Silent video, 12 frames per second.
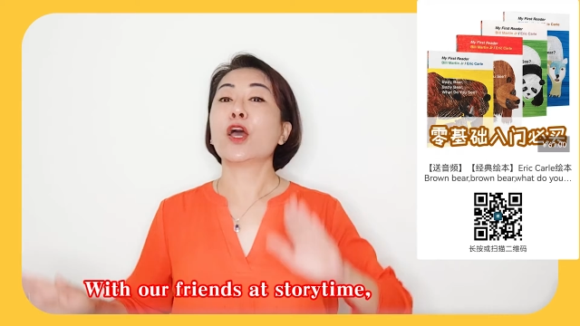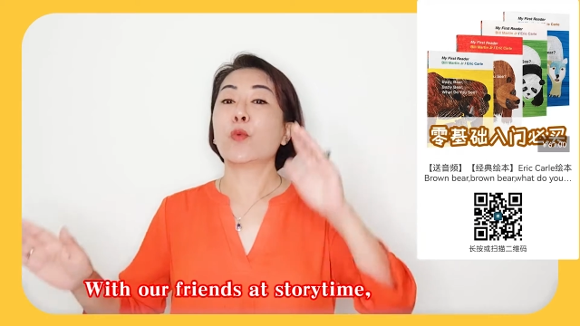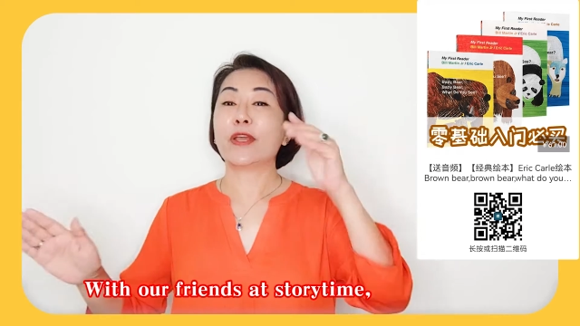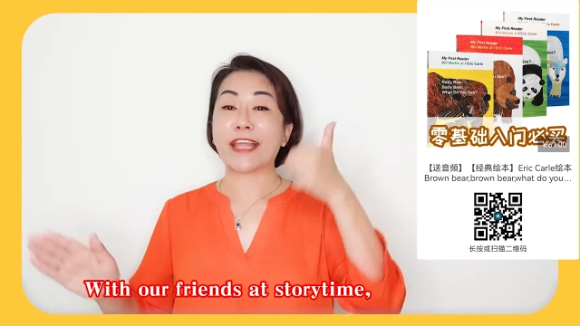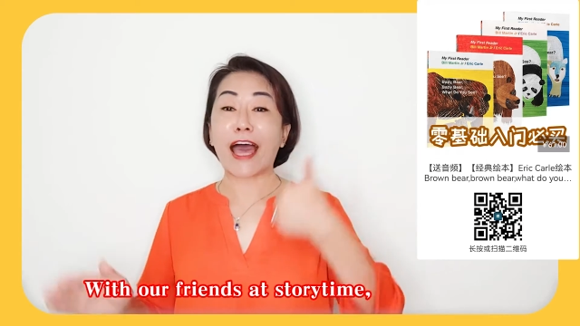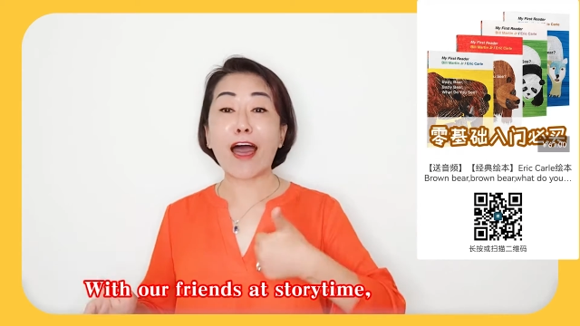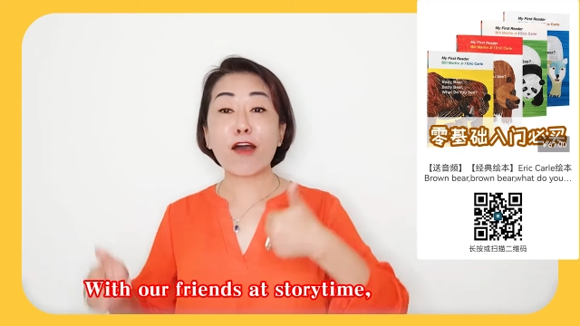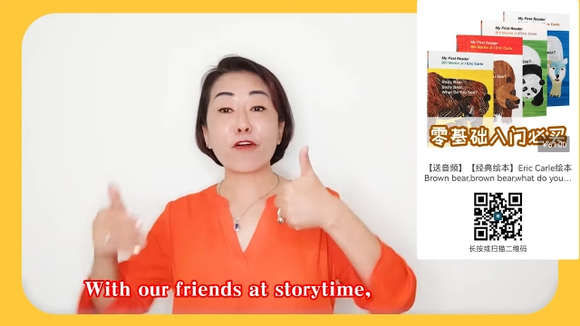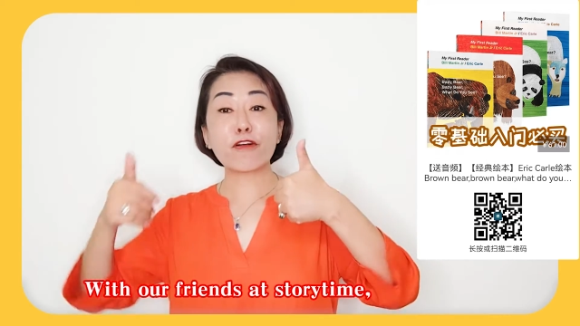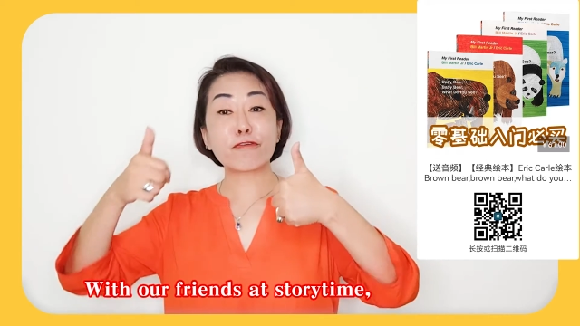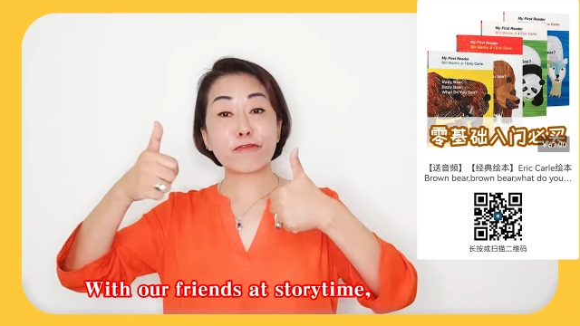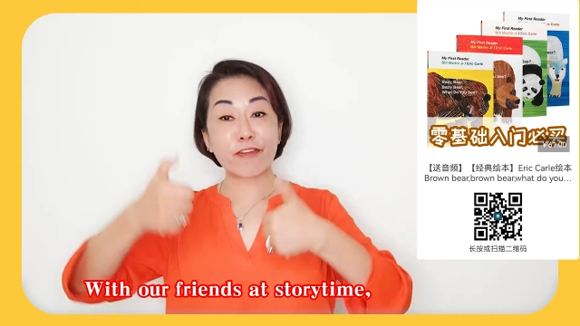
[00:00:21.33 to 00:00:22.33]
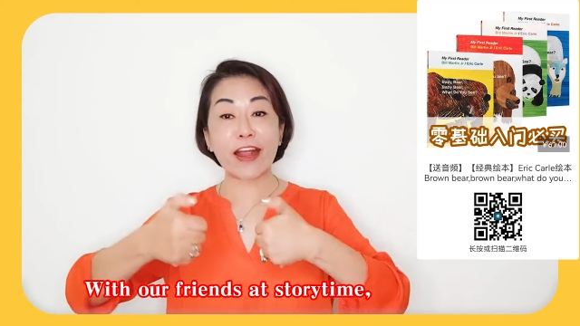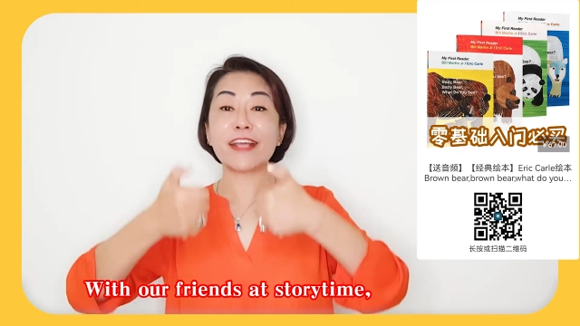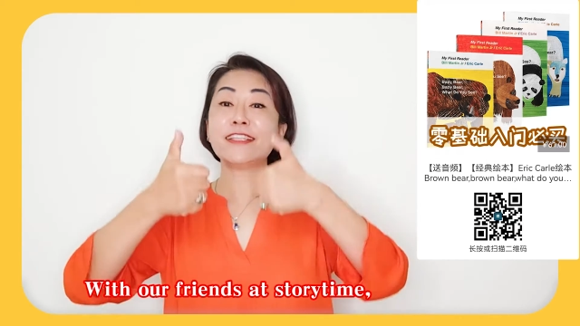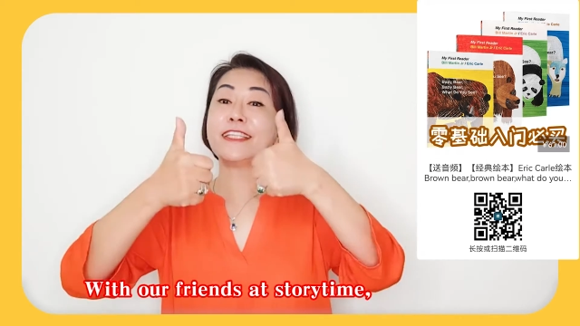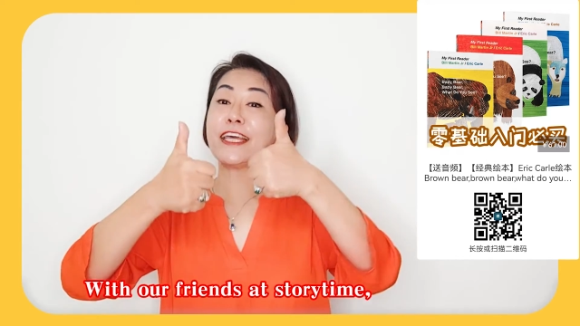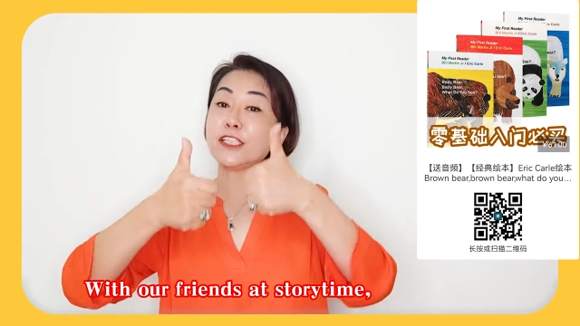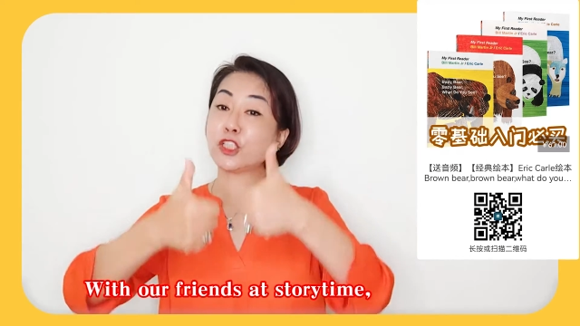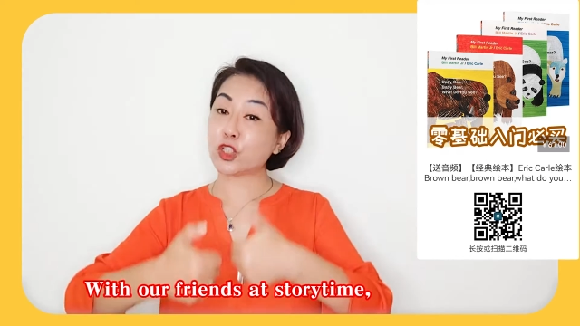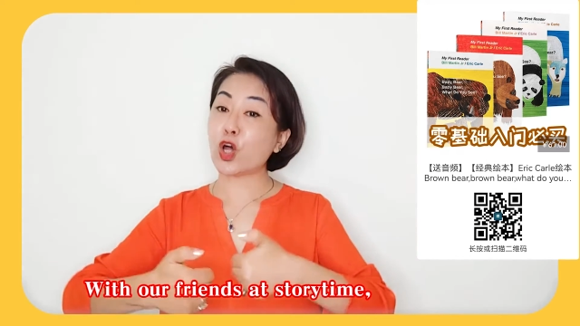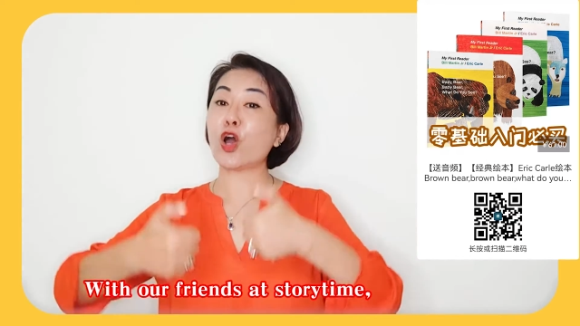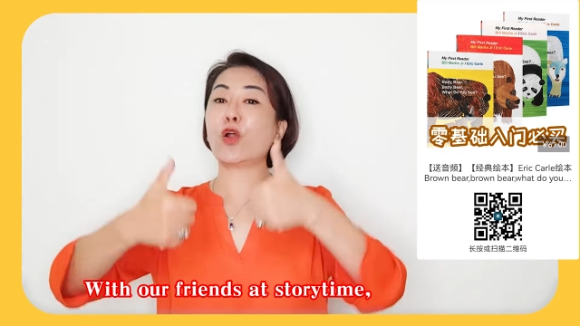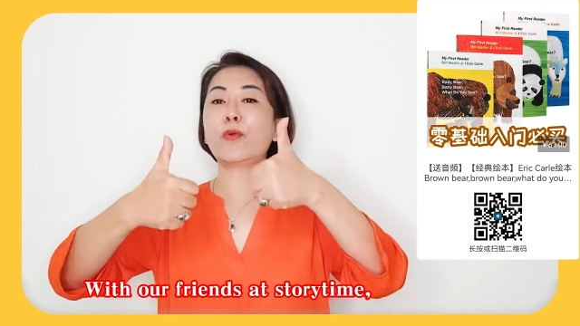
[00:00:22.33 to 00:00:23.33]
With our friends at
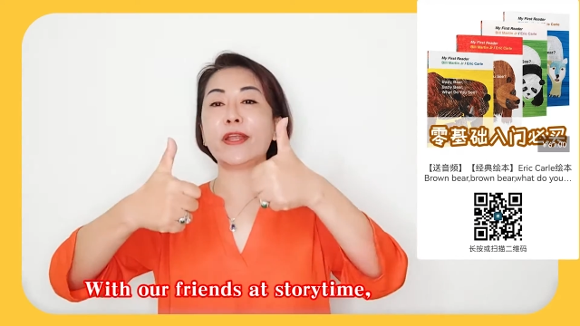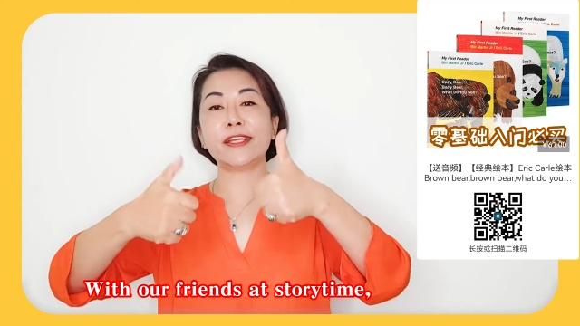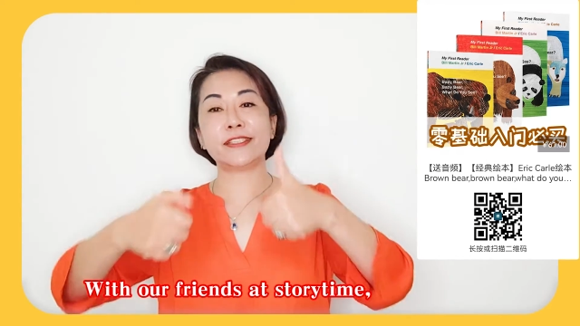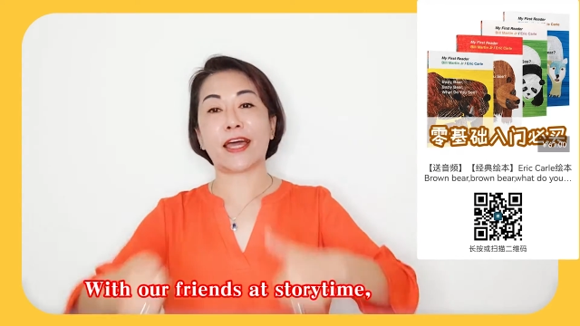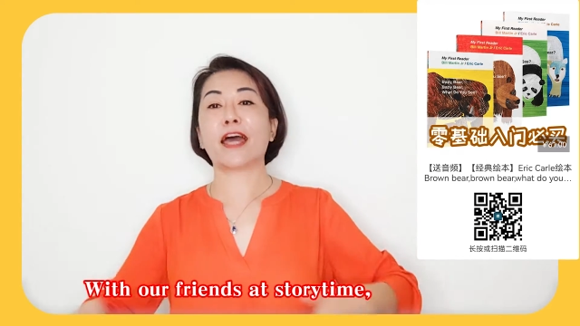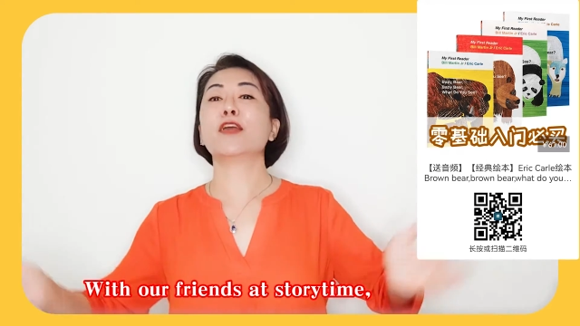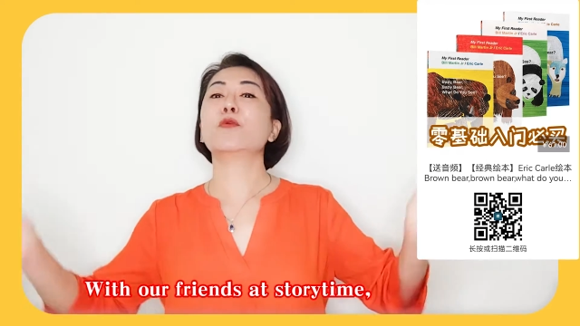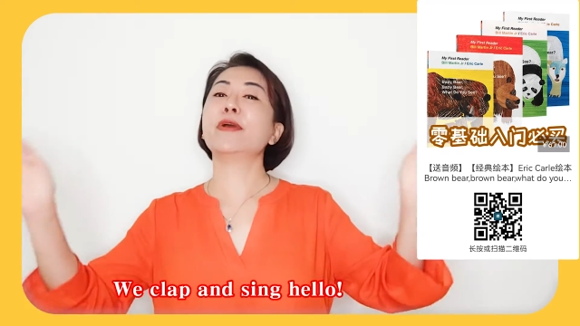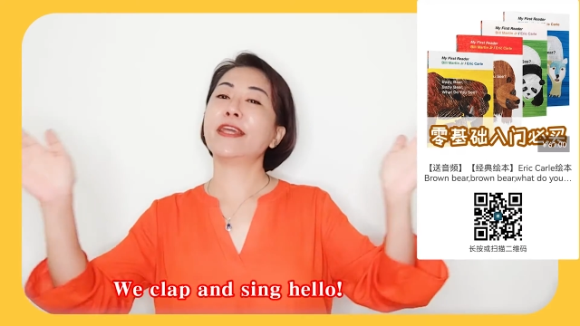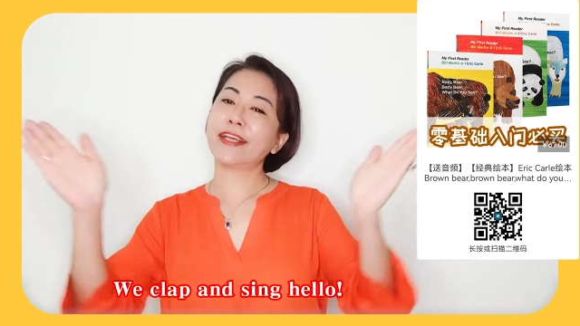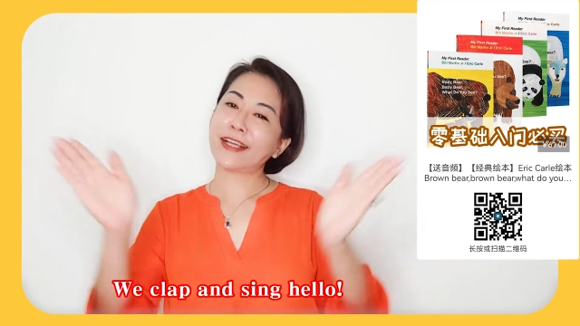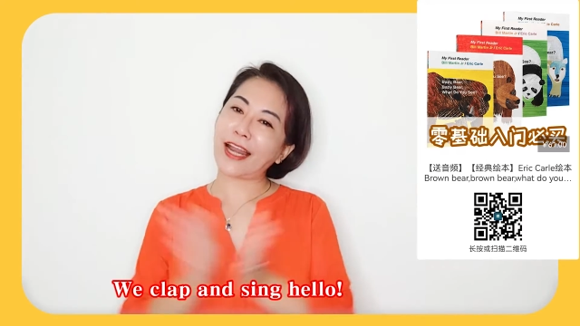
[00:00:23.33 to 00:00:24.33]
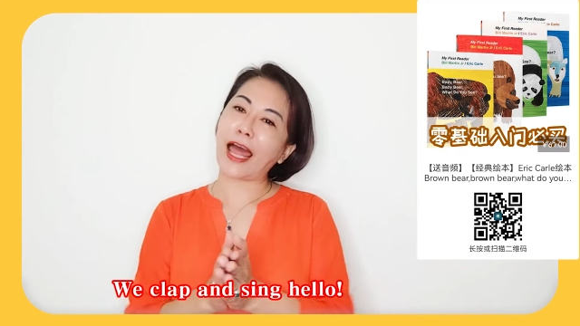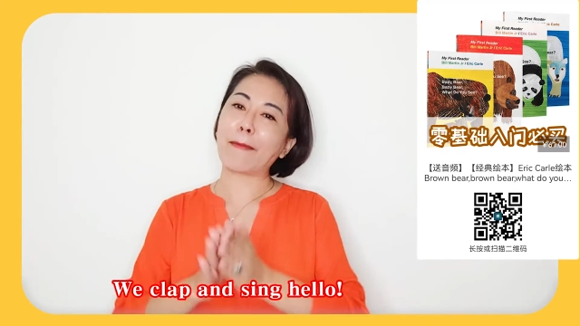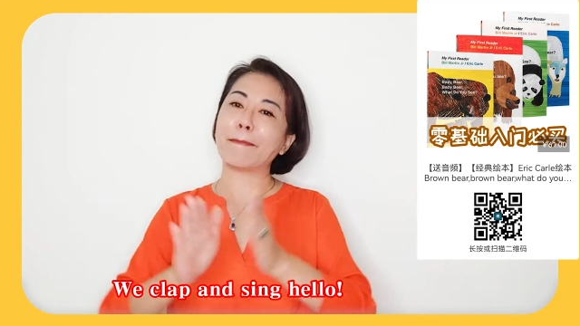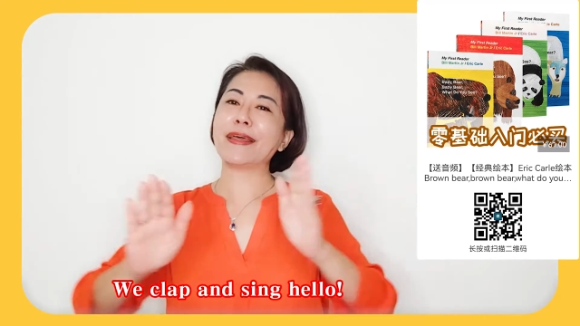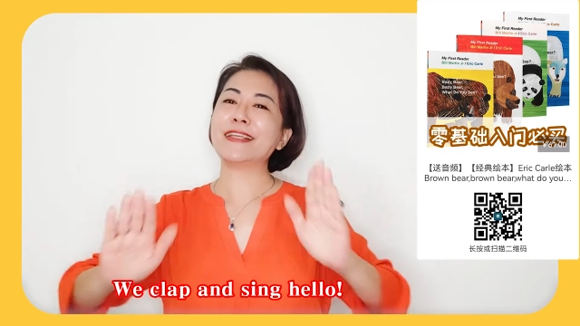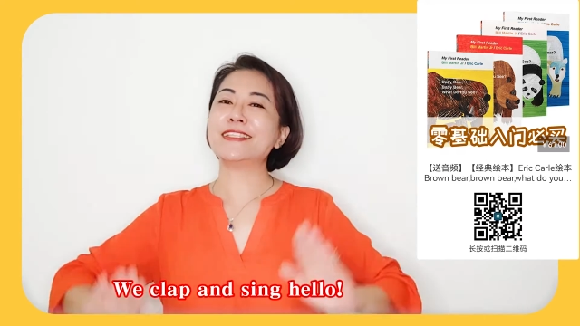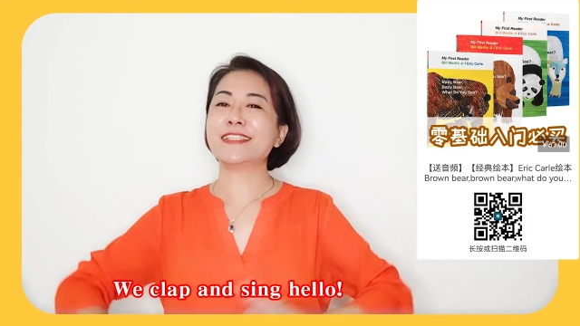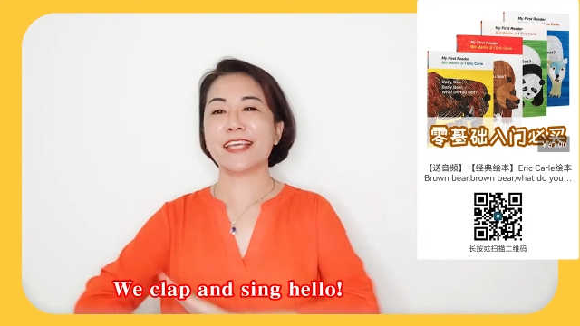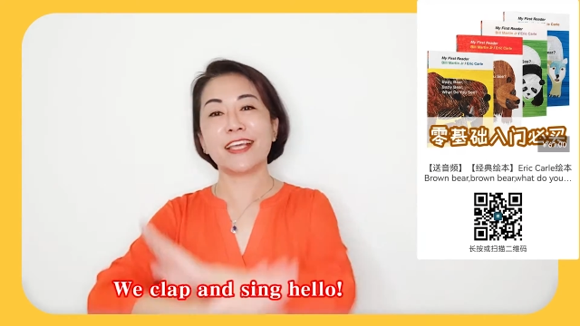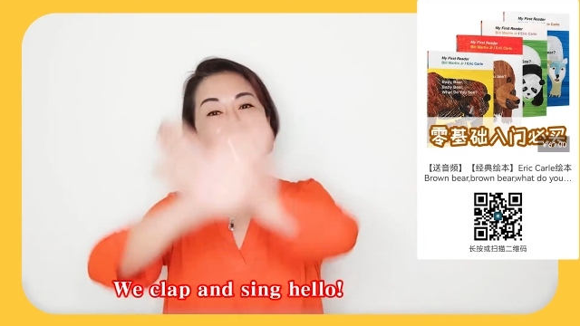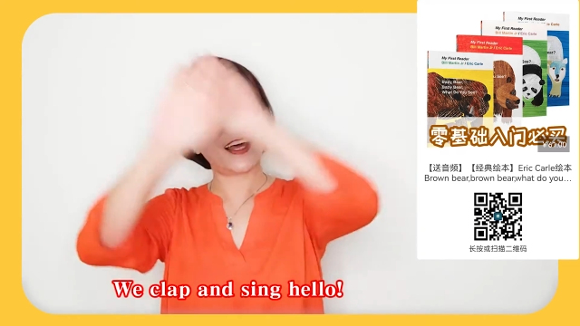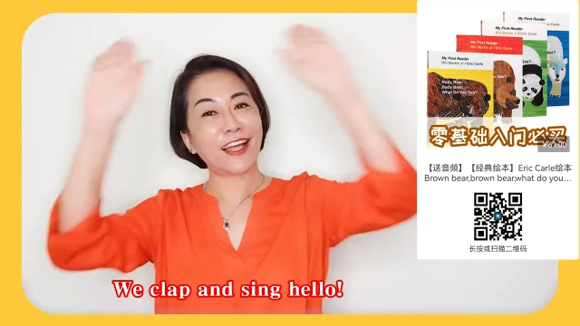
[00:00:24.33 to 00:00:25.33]
story time, we clap and
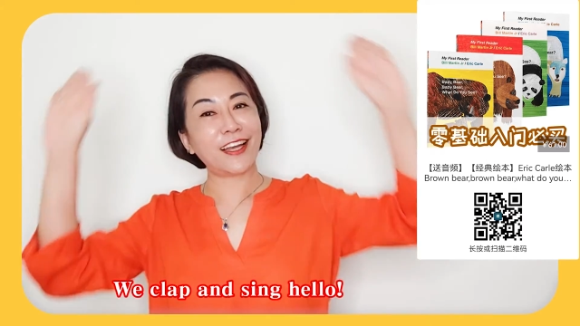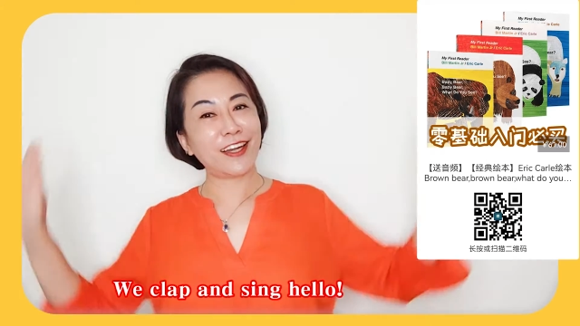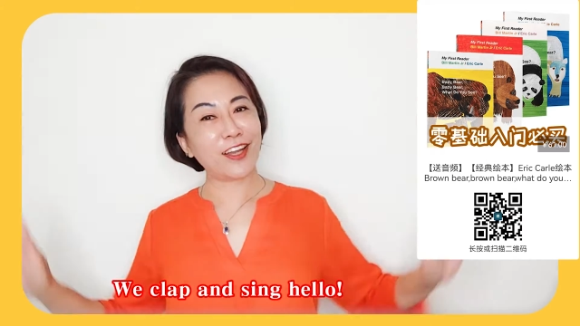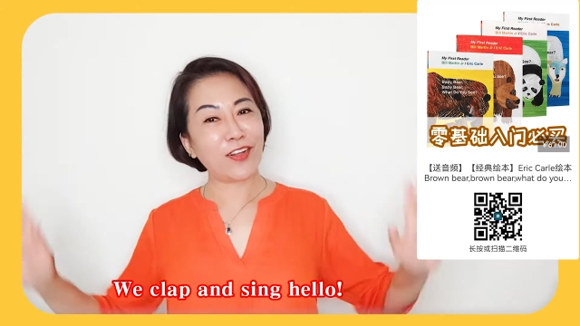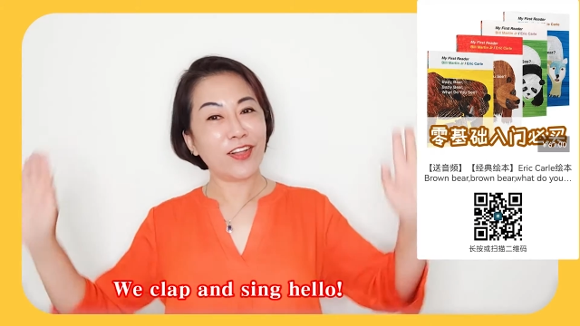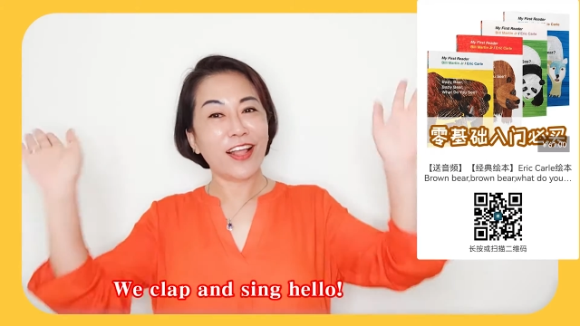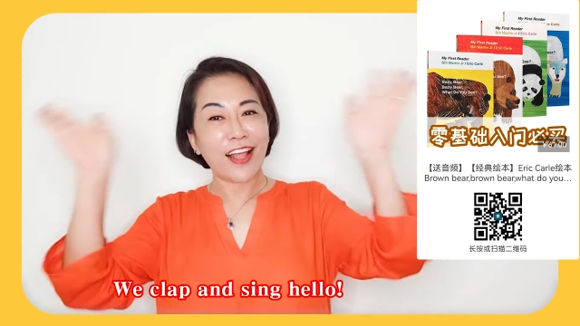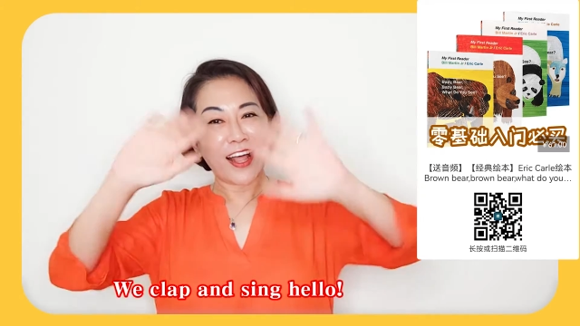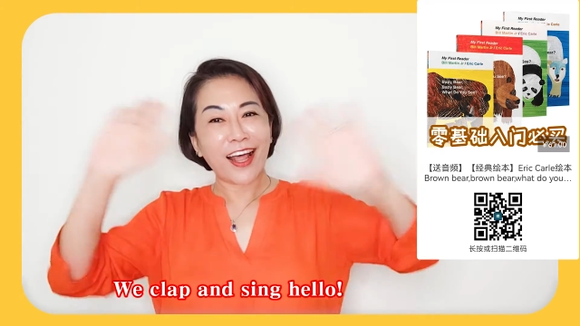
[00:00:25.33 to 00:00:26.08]
sing hello.